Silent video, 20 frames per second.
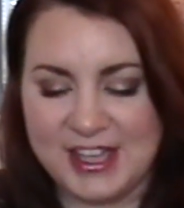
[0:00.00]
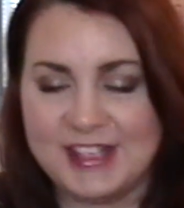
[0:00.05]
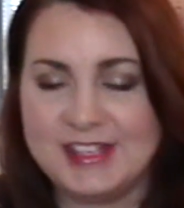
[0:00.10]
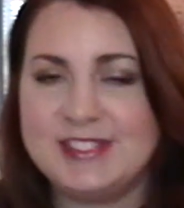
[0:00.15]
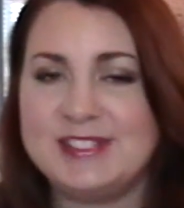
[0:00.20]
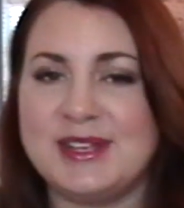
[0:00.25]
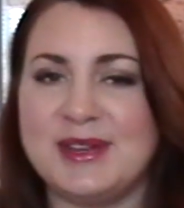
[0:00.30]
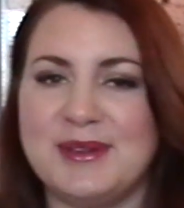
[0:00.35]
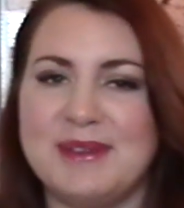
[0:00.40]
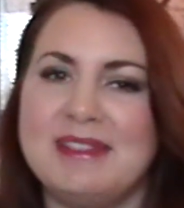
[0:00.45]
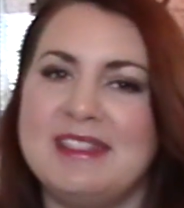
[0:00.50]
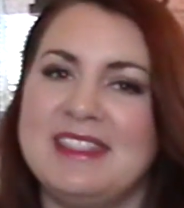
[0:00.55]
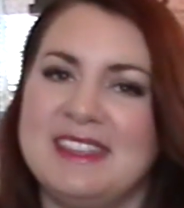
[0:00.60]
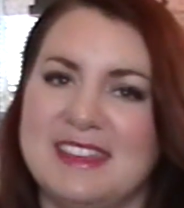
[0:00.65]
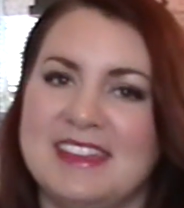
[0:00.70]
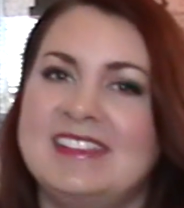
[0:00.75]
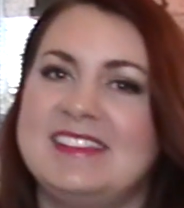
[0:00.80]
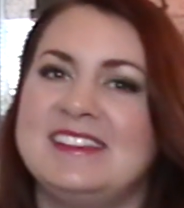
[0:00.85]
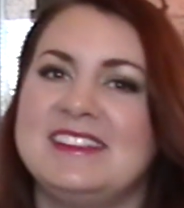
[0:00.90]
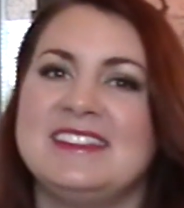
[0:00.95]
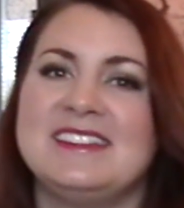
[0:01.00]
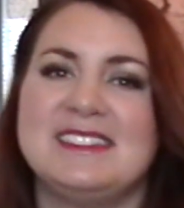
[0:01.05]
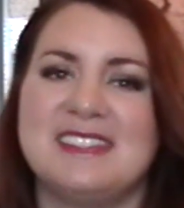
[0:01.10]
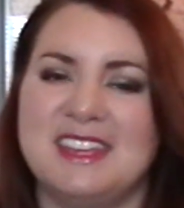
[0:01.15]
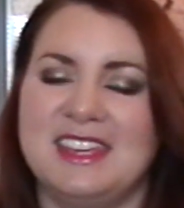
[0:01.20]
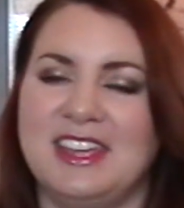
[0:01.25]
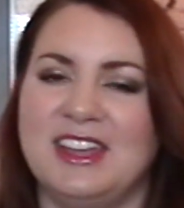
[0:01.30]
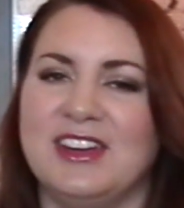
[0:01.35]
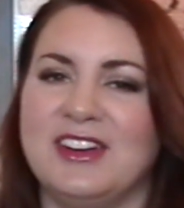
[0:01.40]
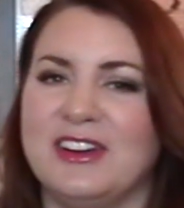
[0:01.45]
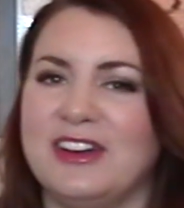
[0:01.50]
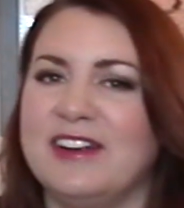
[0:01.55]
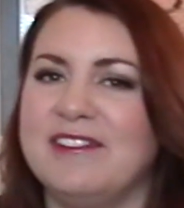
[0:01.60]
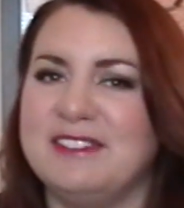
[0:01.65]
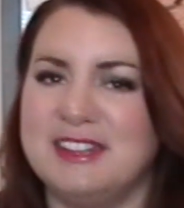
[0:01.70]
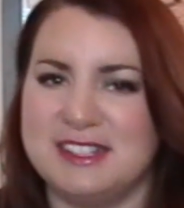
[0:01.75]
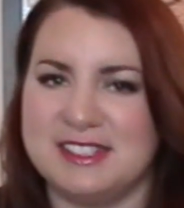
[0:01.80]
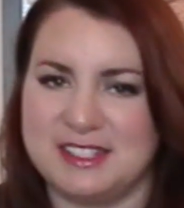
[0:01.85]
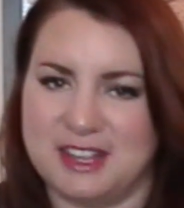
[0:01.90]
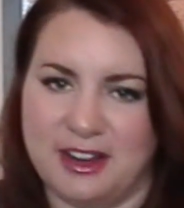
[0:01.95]
So this is the year of
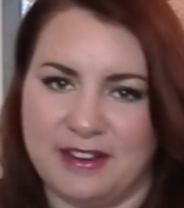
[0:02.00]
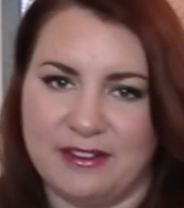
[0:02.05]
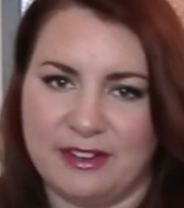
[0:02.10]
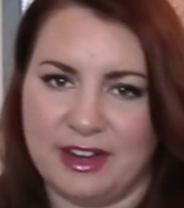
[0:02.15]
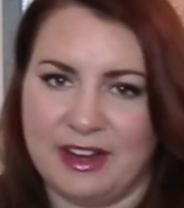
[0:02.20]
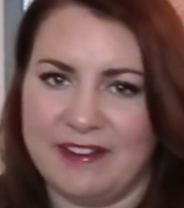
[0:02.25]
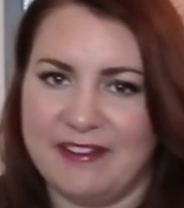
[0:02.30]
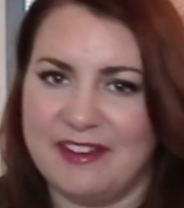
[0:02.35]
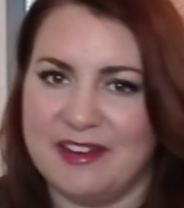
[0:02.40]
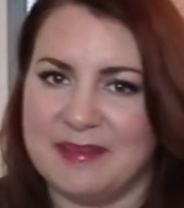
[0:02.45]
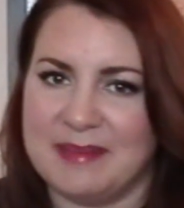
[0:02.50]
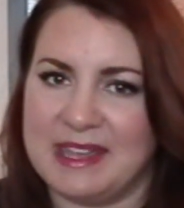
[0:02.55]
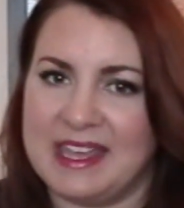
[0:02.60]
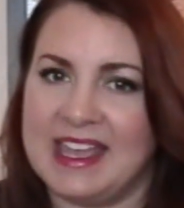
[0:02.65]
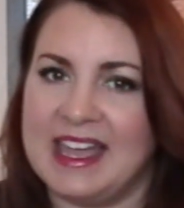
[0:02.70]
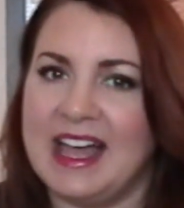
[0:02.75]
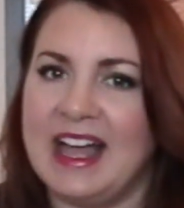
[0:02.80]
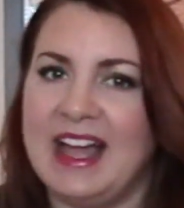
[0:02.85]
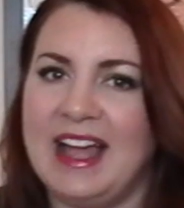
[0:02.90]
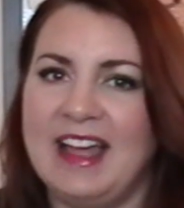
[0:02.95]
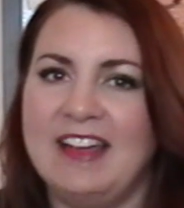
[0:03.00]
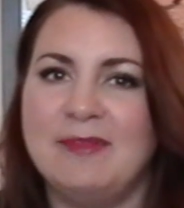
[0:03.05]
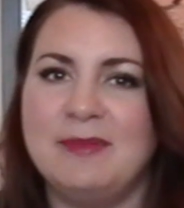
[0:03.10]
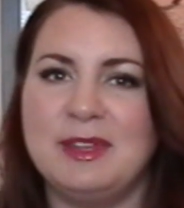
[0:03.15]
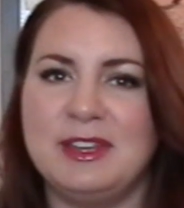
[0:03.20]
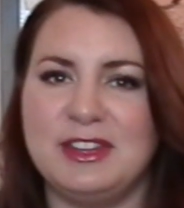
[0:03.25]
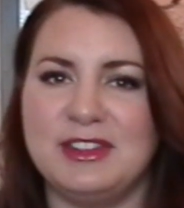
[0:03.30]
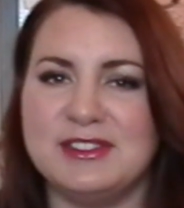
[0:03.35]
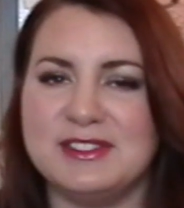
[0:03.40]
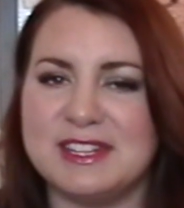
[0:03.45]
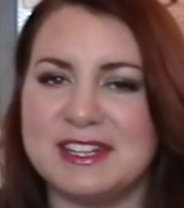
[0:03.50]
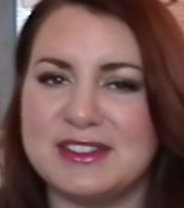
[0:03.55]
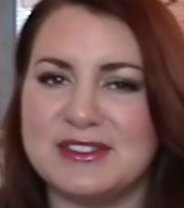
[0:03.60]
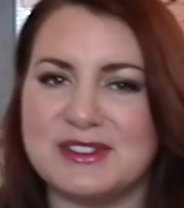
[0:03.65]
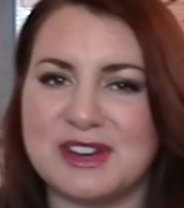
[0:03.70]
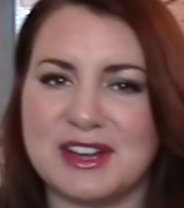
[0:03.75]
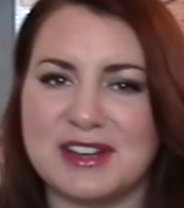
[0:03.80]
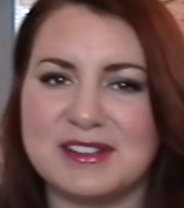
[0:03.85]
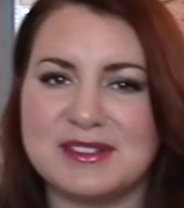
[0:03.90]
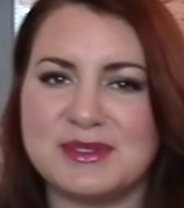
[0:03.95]
discovery for me. I have been using
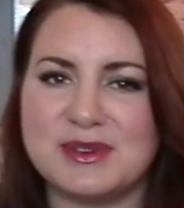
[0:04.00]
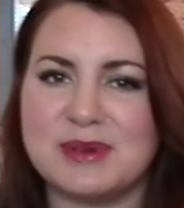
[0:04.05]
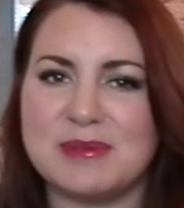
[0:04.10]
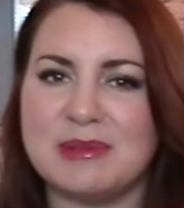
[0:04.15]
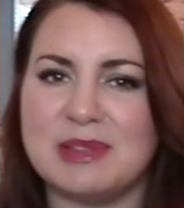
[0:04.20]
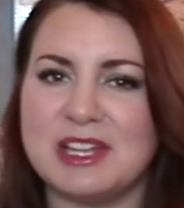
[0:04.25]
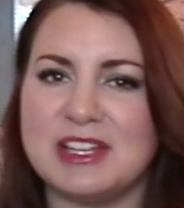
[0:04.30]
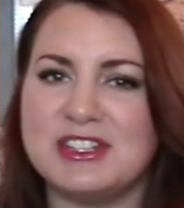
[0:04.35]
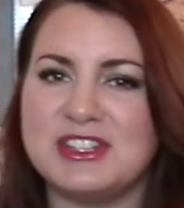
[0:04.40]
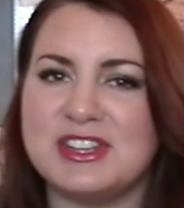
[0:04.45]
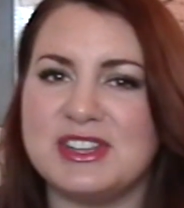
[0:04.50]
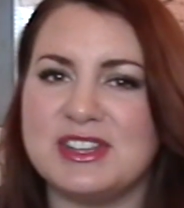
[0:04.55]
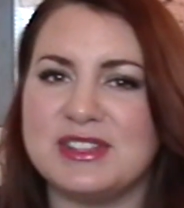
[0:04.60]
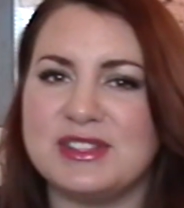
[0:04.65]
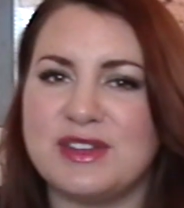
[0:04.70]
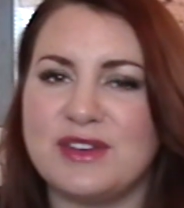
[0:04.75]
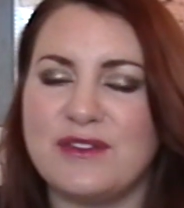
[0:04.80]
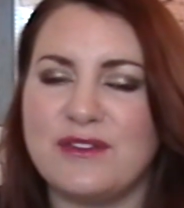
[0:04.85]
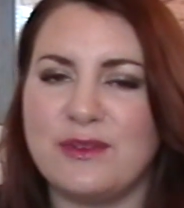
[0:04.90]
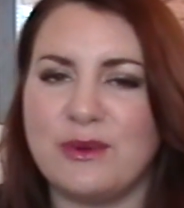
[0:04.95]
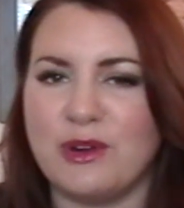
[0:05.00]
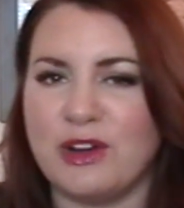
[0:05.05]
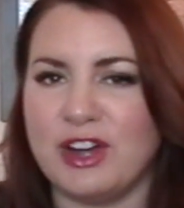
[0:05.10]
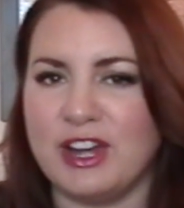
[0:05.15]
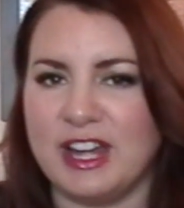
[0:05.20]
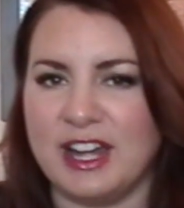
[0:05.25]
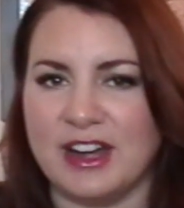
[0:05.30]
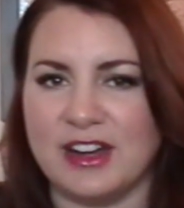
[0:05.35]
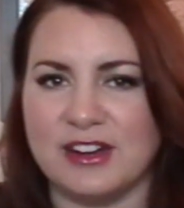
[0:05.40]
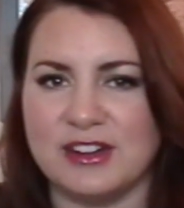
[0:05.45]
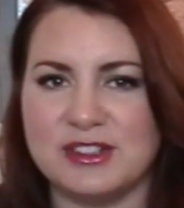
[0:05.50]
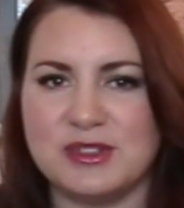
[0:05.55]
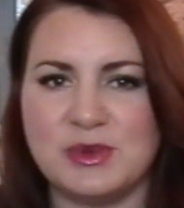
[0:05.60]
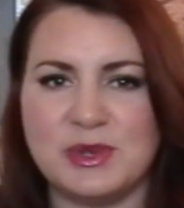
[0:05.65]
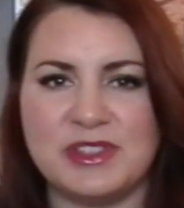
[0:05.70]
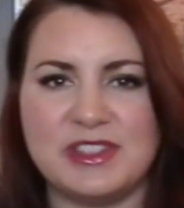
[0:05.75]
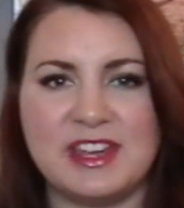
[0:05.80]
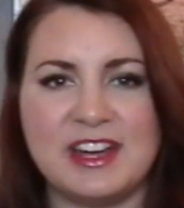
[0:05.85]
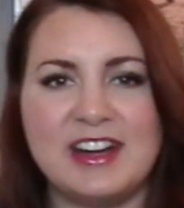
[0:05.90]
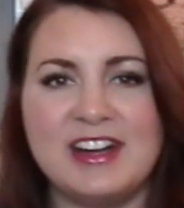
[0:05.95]
drugstore blushes for years.
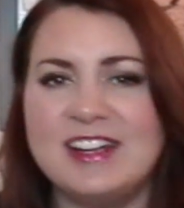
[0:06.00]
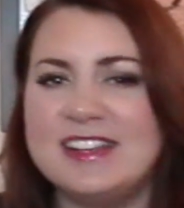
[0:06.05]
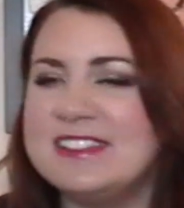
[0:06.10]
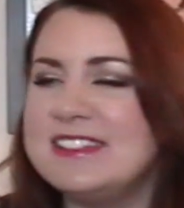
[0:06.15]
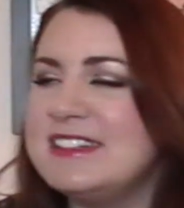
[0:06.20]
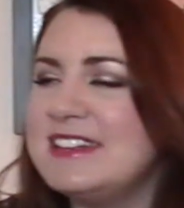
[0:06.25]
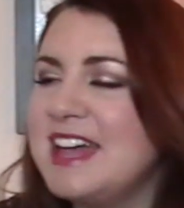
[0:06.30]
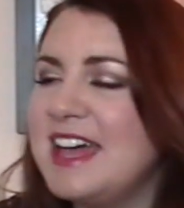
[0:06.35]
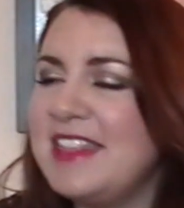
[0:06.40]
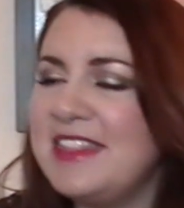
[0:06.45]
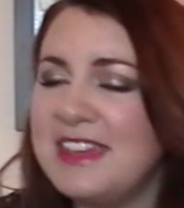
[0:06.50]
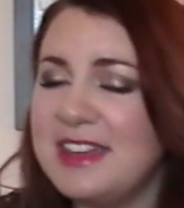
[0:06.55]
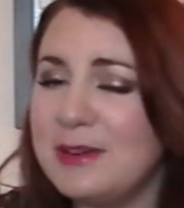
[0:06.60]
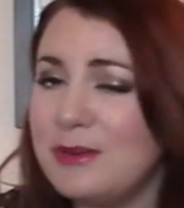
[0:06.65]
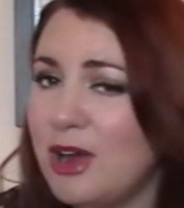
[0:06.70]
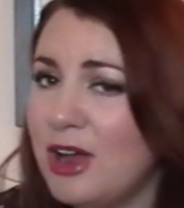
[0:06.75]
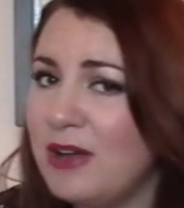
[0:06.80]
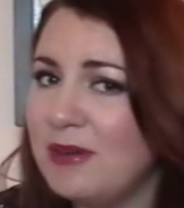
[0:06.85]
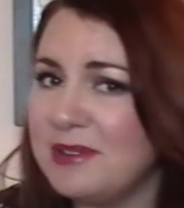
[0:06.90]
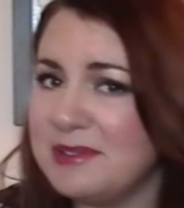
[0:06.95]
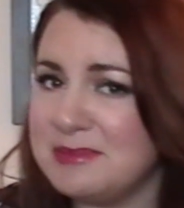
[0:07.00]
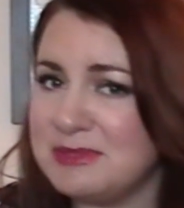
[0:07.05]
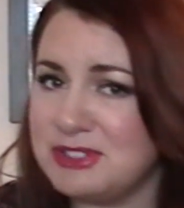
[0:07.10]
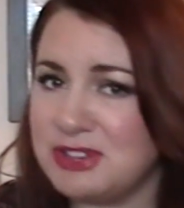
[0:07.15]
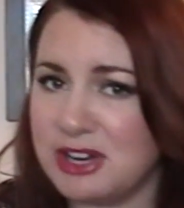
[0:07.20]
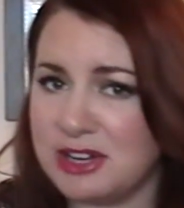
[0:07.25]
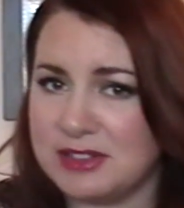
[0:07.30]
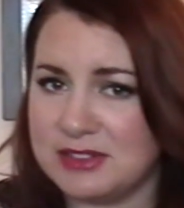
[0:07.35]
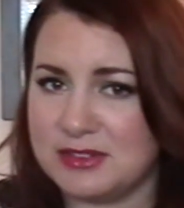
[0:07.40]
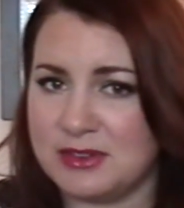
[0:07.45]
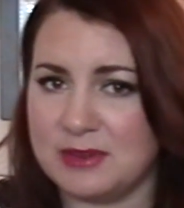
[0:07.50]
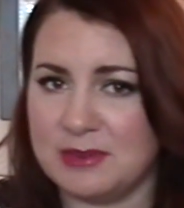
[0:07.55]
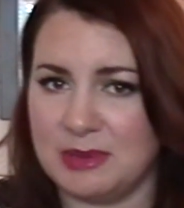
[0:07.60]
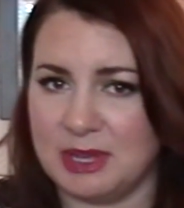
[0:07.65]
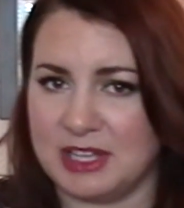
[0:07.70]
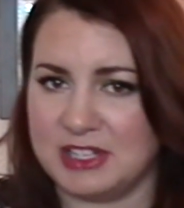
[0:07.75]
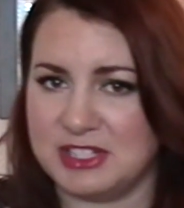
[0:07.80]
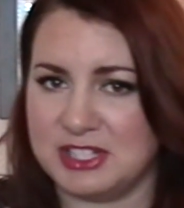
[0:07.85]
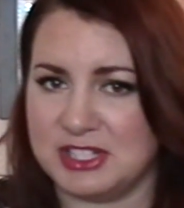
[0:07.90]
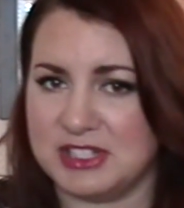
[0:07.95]
There is nothing wrong with drugstore
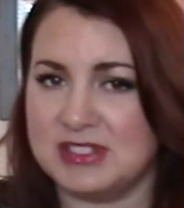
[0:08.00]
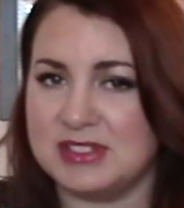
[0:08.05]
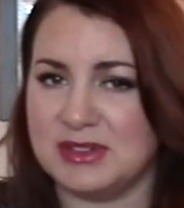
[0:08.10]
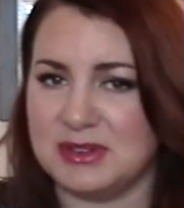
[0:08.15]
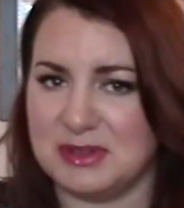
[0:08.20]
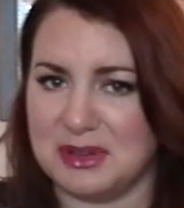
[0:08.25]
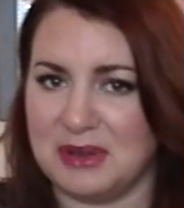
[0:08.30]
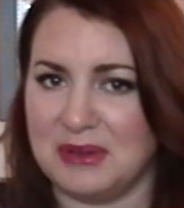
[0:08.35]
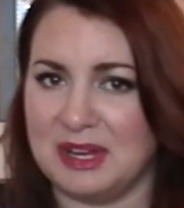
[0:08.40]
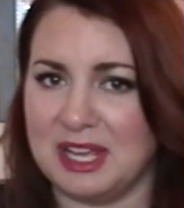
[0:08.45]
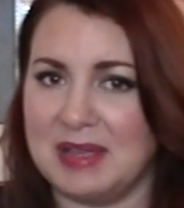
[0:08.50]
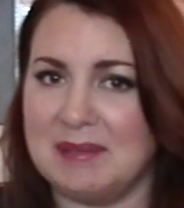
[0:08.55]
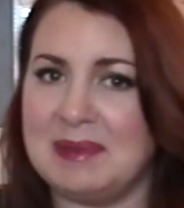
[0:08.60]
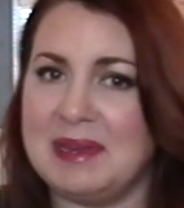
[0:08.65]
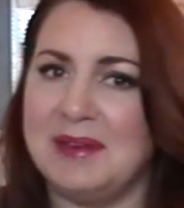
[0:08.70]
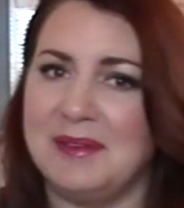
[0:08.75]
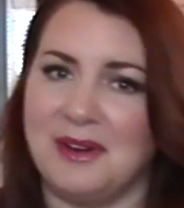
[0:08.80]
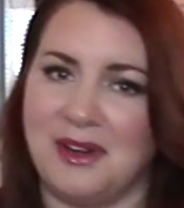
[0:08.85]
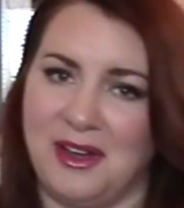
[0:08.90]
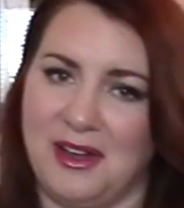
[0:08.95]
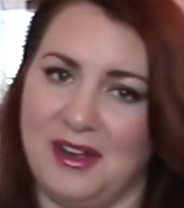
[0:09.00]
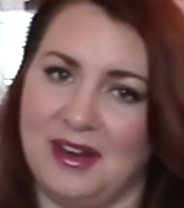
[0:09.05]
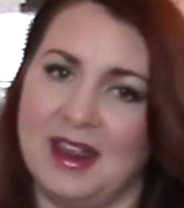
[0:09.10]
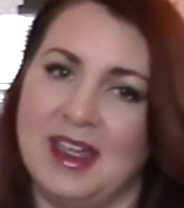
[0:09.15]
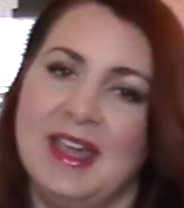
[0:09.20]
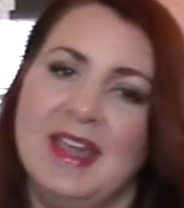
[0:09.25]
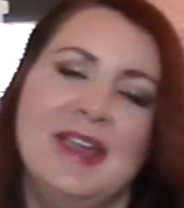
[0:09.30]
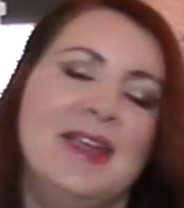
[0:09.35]
blushes, so don't get me wrong.